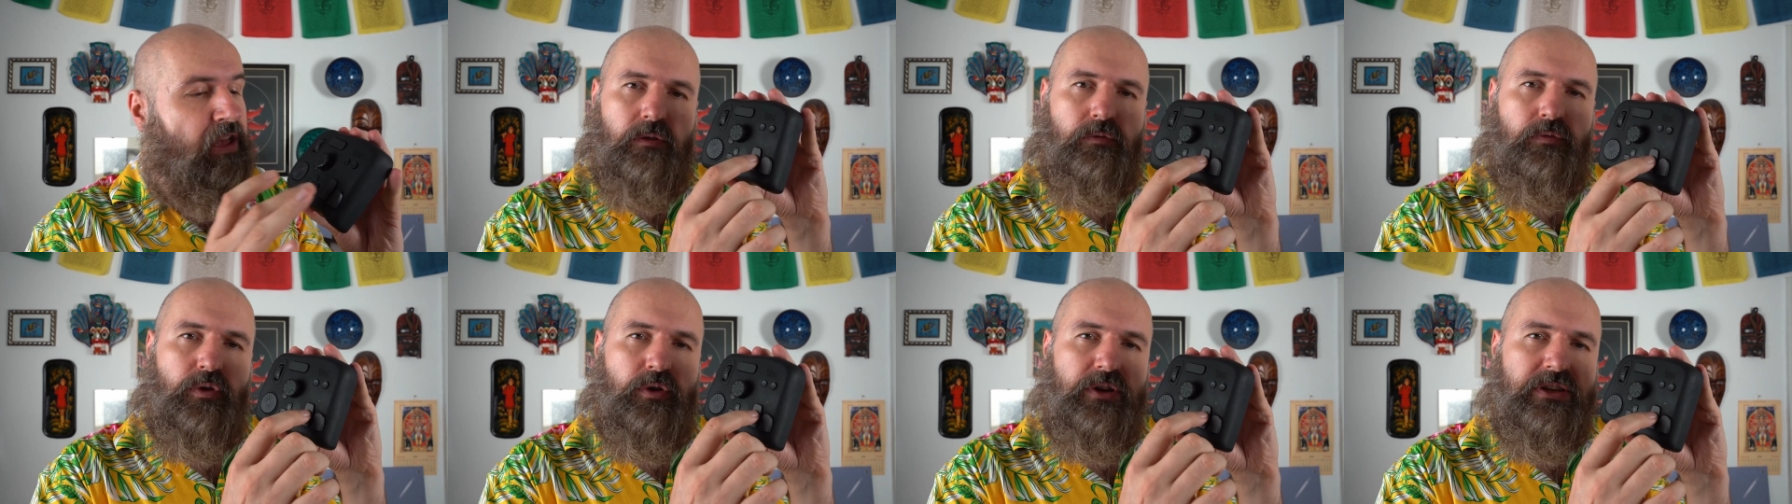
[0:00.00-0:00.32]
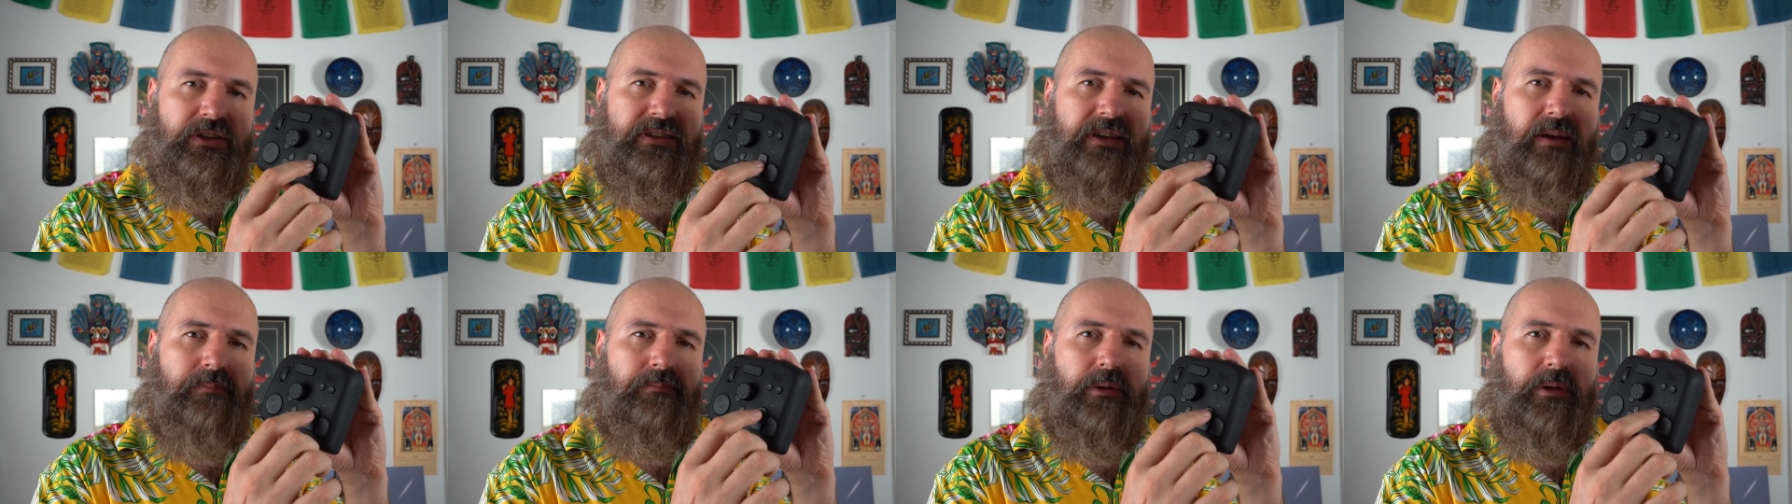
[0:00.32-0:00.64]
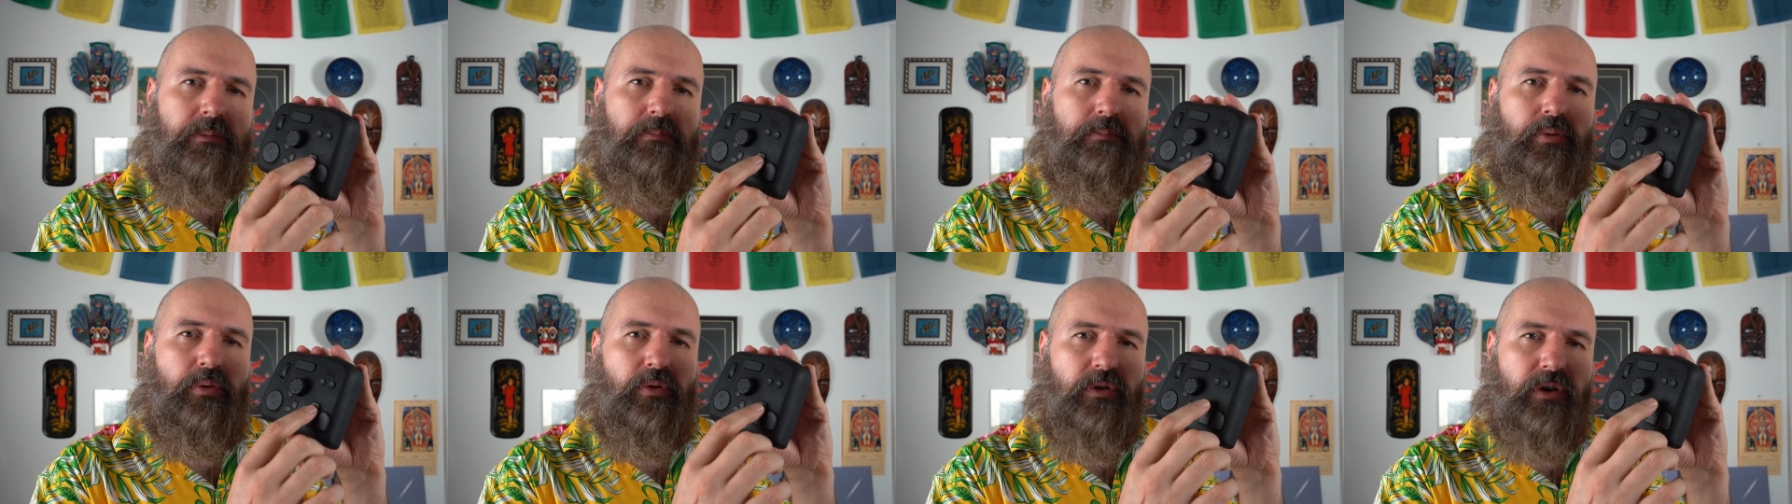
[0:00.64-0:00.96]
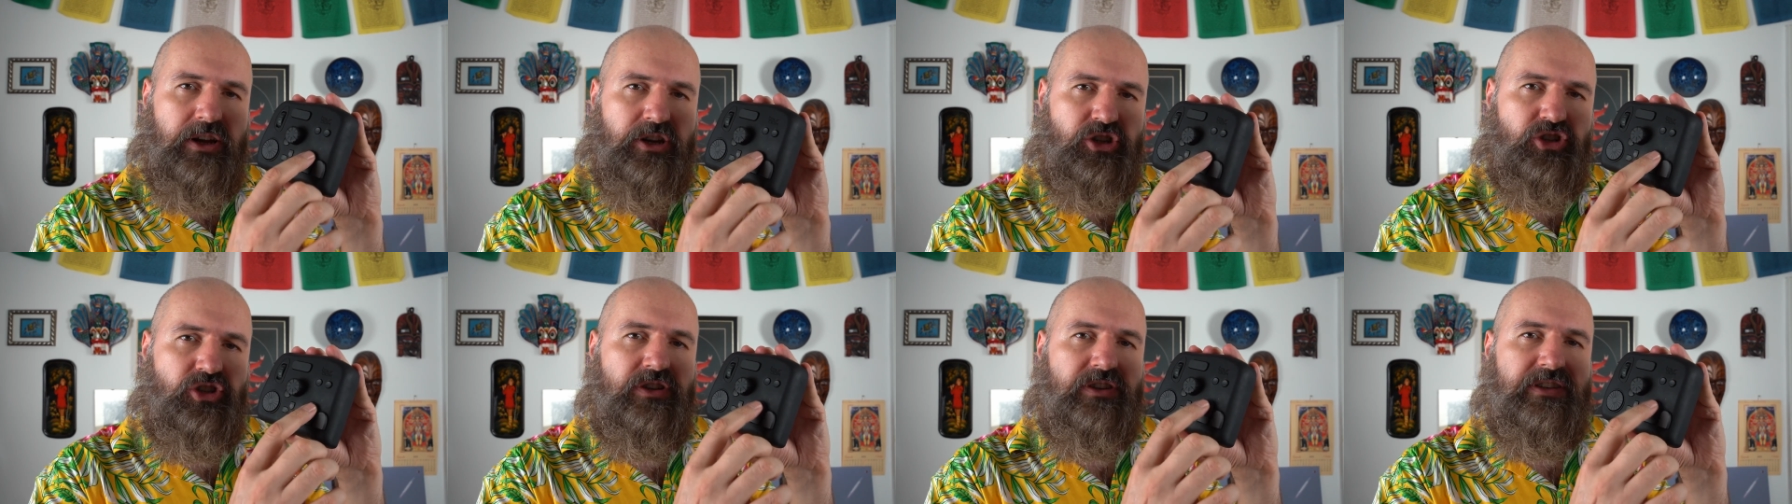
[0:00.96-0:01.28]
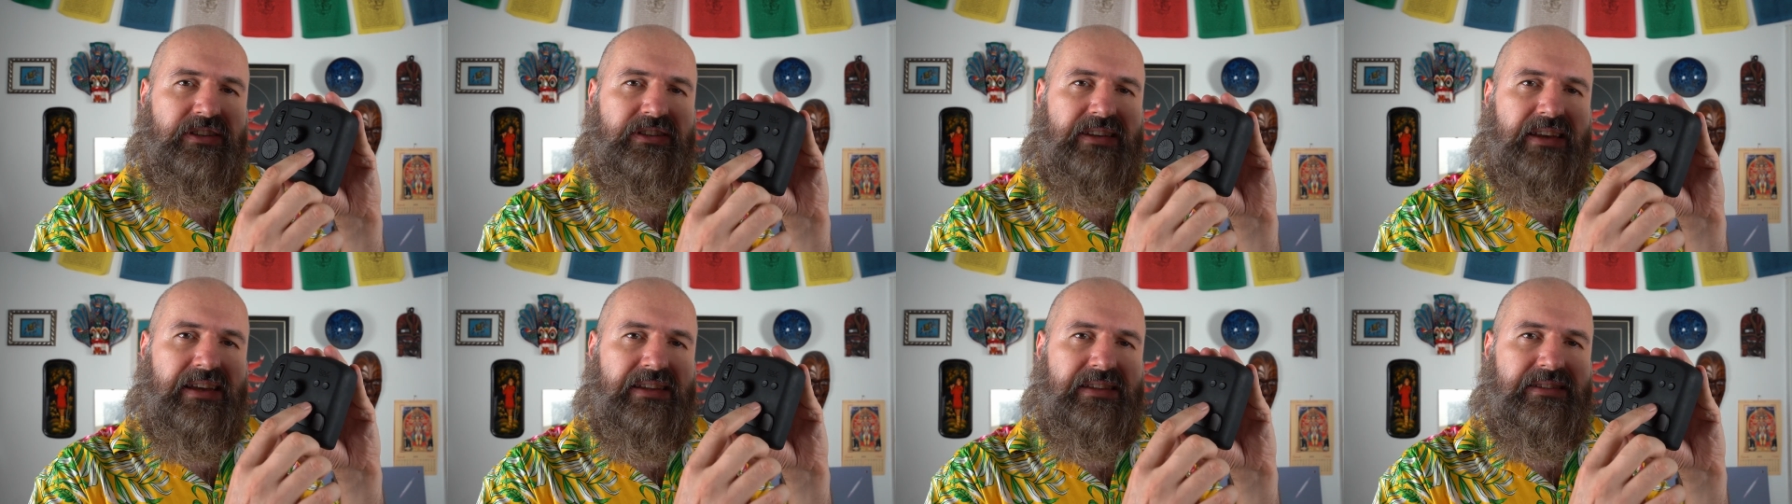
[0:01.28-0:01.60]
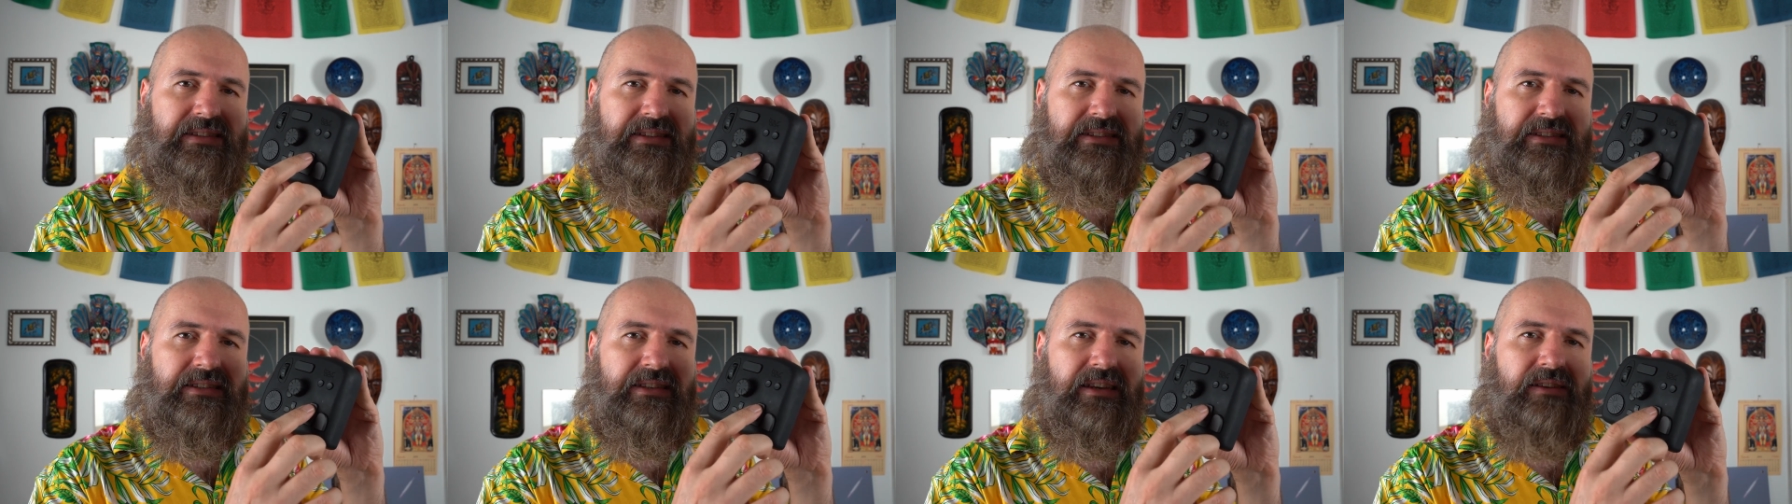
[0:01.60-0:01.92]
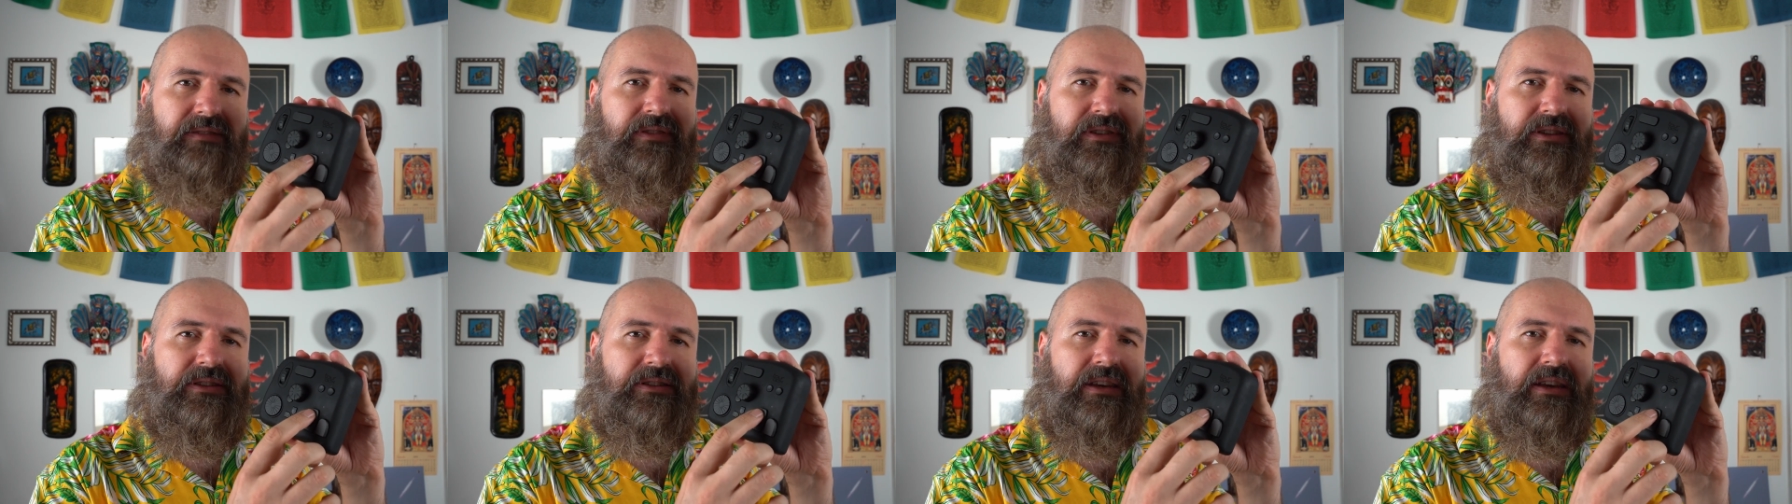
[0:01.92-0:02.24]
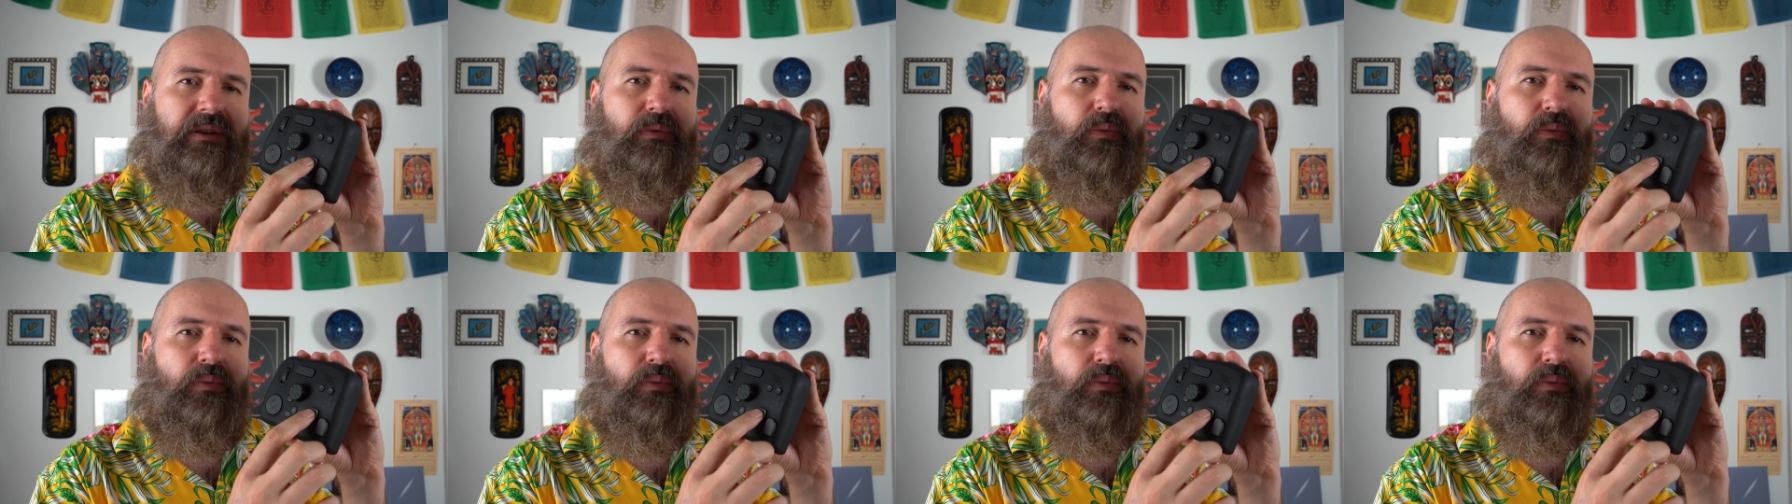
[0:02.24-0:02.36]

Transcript: for example, pressure sensitivity